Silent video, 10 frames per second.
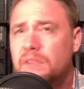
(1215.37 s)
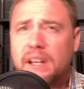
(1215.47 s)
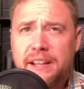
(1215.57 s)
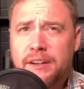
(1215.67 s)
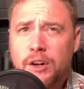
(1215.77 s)

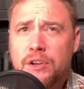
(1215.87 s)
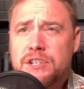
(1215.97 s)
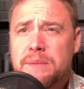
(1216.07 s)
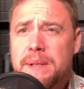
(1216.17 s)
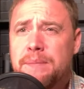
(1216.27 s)

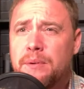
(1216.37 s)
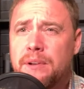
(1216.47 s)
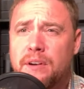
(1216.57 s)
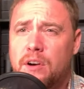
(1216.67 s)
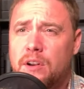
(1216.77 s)
encouraging people in
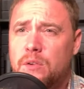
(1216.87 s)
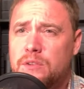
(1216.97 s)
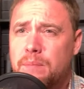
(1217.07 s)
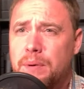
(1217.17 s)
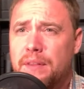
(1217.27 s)
an article
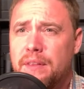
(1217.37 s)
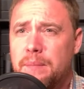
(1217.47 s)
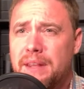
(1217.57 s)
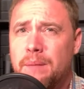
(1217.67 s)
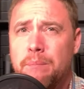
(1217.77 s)
to put them
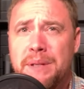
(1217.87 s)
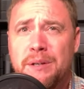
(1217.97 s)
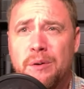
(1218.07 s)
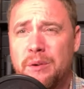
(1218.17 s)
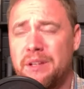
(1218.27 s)
in a
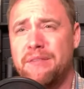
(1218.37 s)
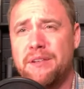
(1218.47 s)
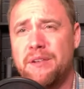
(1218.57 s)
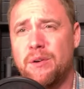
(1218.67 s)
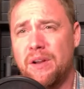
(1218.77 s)
build if you
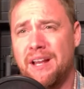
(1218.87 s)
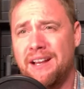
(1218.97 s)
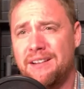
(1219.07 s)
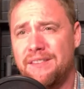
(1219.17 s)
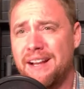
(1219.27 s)
don't
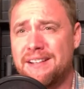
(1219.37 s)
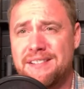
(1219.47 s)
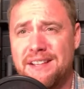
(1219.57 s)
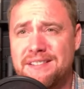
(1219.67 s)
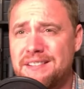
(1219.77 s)
have
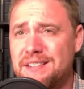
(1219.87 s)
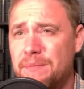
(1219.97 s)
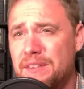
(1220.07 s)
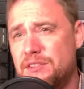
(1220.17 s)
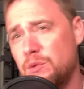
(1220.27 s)
access to
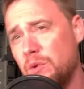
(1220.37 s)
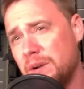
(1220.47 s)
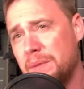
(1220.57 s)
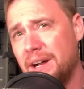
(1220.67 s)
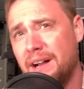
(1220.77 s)
something that you want to
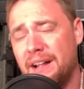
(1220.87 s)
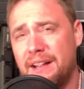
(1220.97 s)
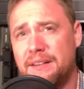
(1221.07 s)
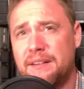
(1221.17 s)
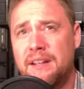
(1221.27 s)
buy.
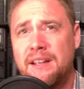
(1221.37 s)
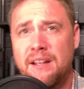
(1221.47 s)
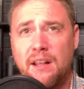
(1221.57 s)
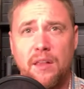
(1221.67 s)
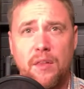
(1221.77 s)
And
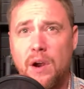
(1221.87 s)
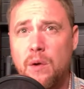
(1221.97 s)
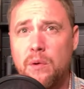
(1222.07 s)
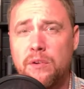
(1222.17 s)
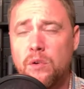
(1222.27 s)
though I
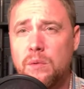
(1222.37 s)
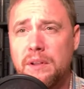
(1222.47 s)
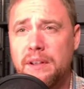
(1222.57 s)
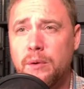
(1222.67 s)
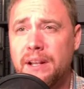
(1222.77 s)
would
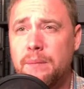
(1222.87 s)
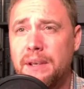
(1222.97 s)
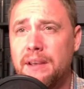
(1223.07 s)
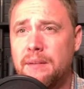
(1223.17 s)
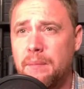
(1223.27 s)
normally
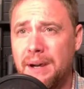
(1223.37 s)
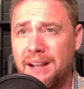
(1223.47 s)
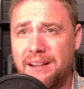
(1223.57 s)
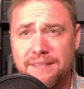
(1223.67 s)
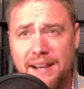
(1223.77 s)
recommend
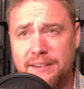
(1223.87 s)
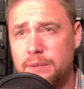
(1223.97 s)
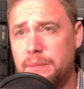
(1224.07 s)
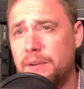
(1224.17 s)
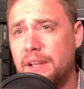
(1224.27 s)
buying a factory
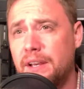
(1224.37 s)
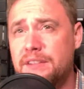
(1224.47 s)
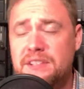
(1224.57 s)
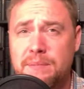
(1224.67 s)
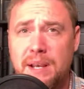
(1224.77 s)
built gun,
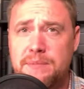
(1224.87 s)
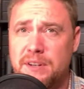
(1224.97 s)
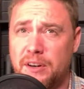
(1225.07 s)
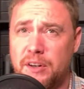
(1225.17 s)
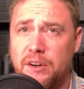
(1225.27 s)
sometimes in
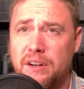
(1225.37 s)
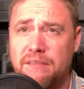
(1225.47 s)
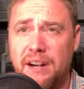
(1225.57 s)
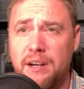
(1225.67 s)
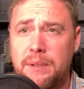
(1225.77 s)
our current
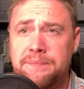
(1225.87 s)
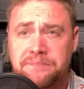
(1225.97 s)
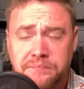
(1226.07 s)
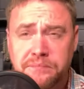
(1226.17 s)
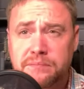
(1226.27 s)
environment,
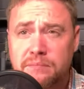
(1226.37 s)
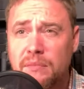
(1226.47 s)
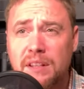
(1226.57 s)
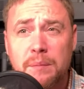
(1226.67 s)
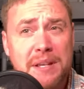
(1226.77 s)

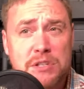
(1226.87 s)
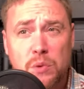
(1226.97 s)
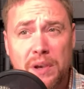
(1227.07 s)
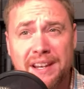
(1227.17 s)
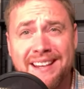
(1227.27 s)
the best
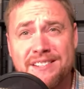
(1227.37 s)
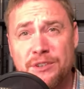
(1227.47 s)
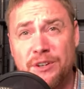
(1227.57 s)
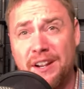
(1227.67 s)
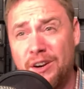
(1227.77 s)
way to get
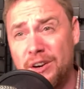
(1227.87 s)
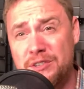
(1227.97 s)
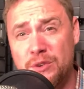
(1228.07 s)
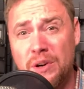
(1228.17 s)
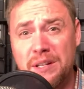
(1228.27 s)
your AR is
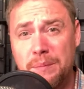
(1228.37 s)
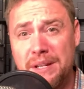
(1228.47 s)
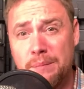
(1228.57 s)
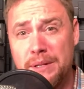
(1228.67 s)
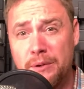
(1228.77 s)
going to be
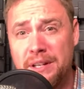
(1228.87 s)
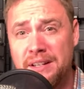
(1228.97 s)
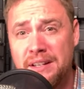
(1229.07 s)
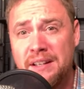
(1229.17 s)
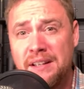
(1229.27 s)
to build it.
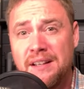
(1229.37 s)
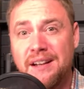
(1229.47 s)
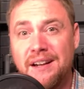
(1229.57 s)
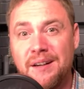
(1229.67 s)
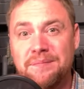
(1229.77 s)

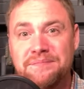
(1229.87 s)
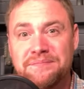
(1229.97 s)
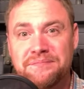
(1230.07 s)
Um,